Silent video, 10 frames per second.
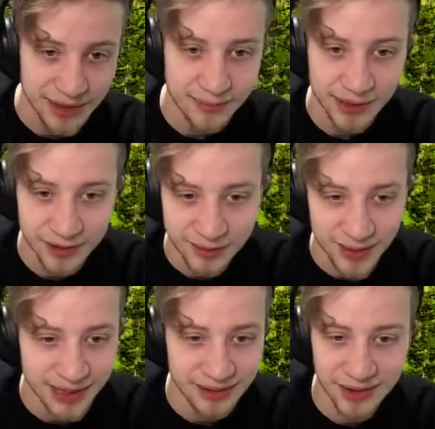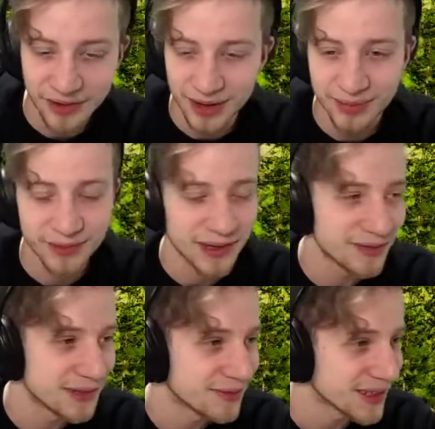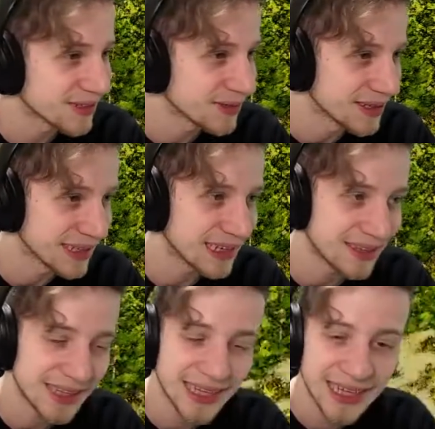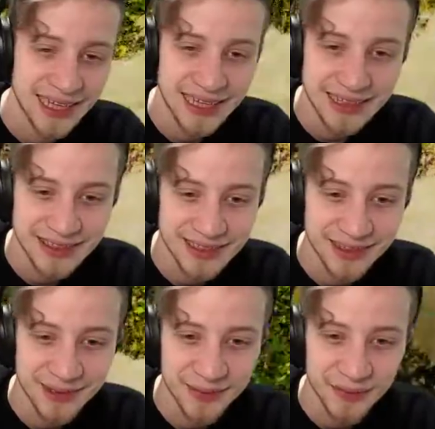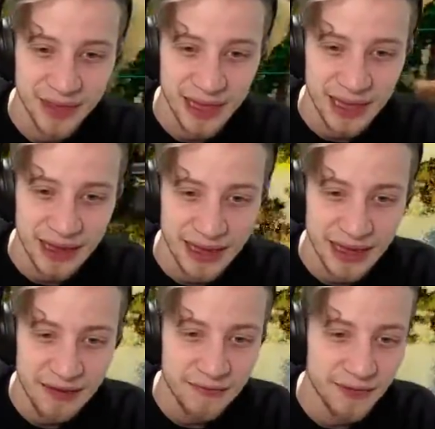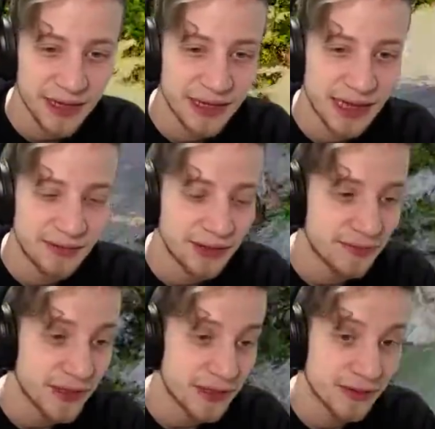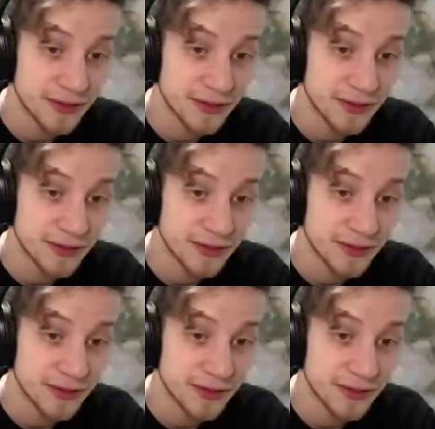you in mind too. I'm gonna be one of the first to contact. So if everything goes